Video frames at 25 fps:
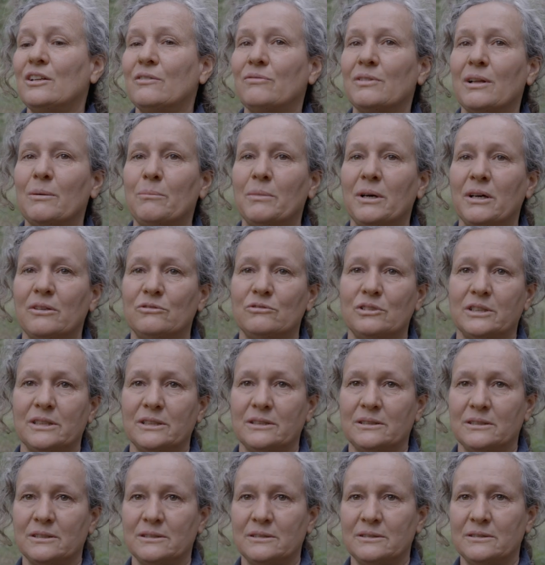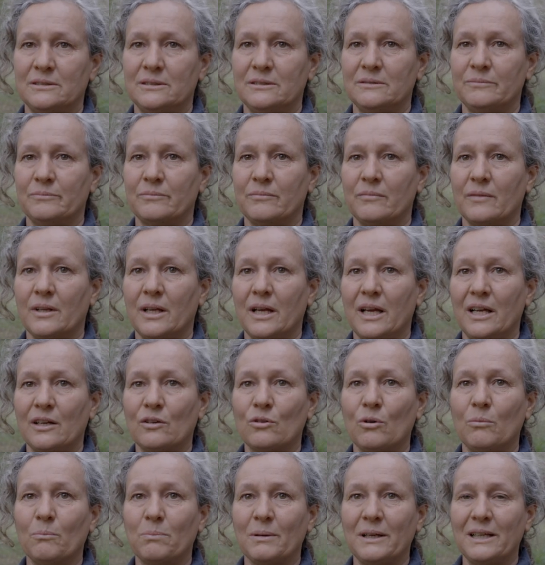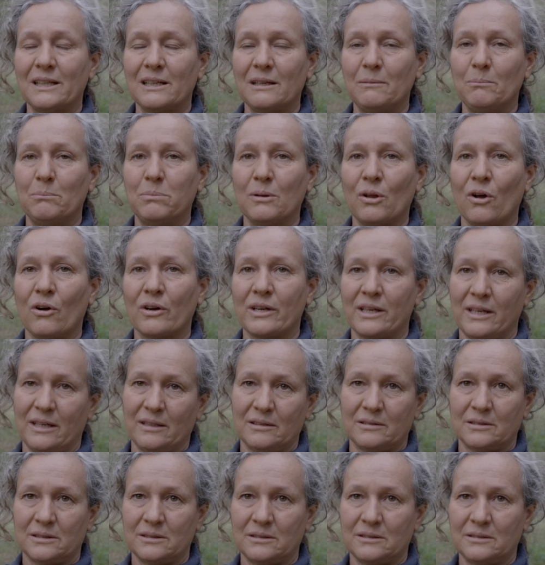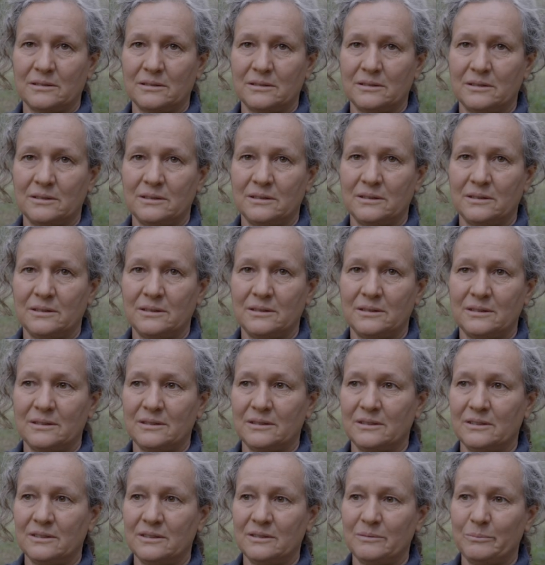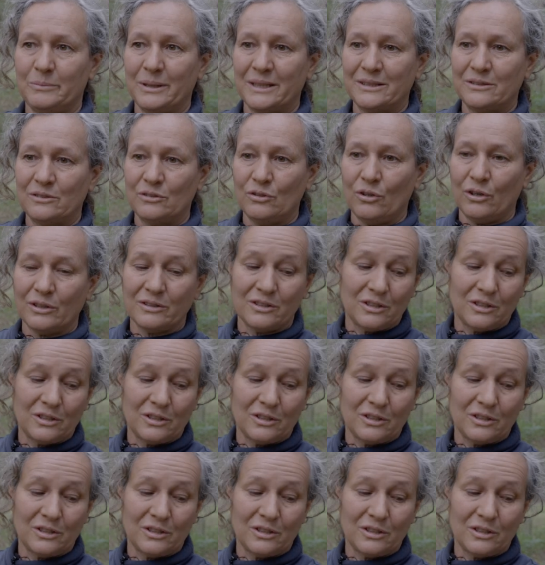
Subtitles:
of lomandras and completely block it, no, but not